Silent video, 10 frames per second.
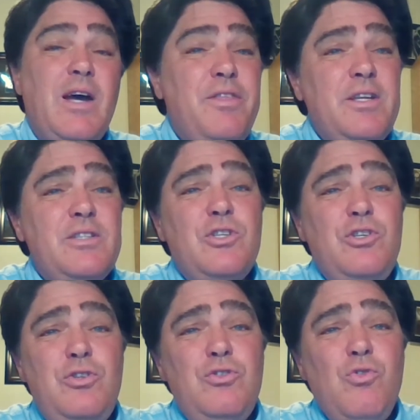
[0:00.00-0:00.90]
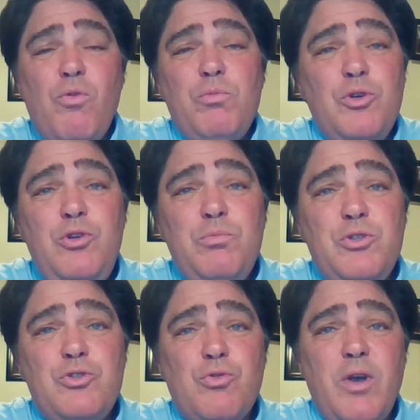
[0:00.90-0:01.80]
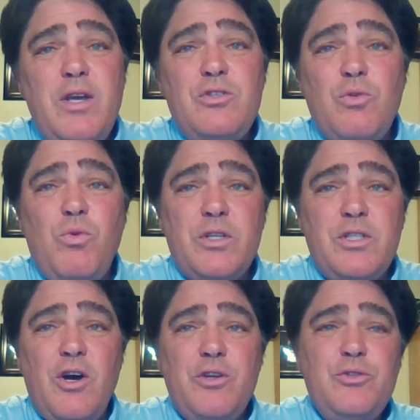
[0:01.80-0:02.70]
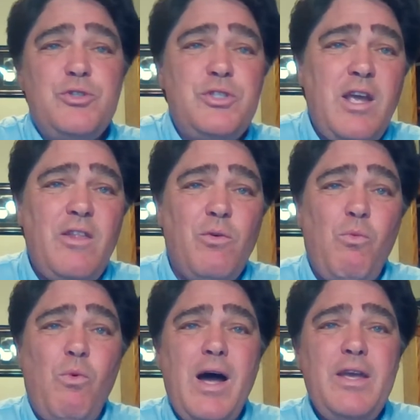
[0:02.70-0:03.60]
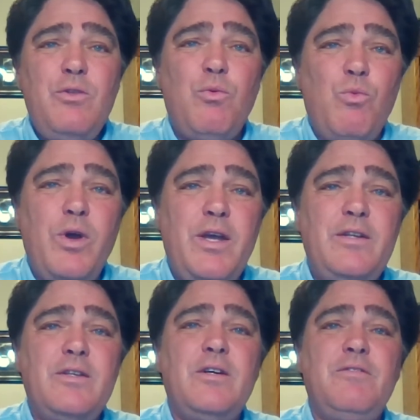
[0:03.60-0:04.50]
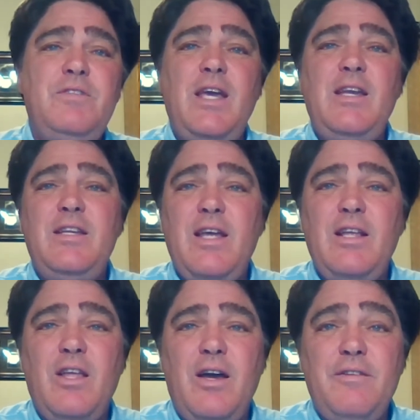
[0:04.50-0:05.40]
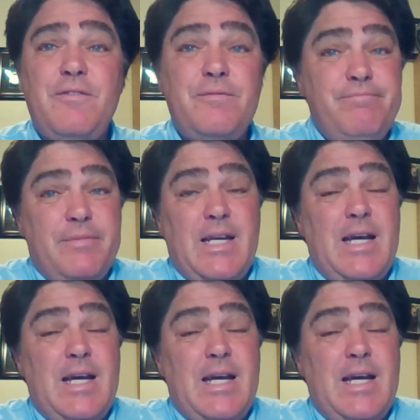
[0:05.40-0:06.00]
I think it's a normal human trait to want to understand the why and the when day to day life.